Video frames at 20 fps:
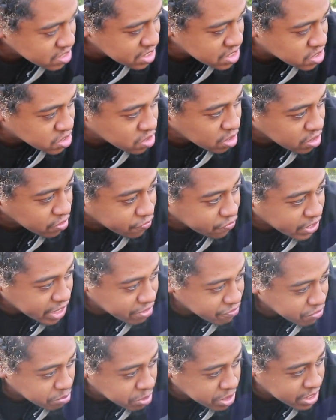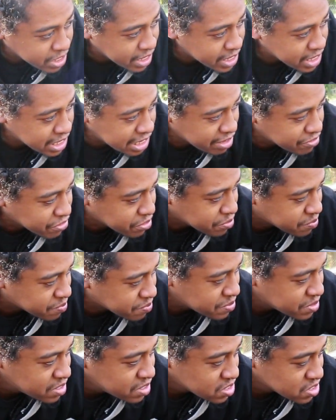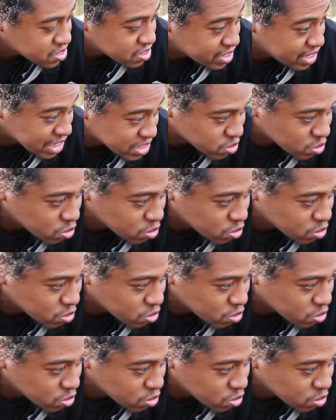So this has got the five from the 911. So that's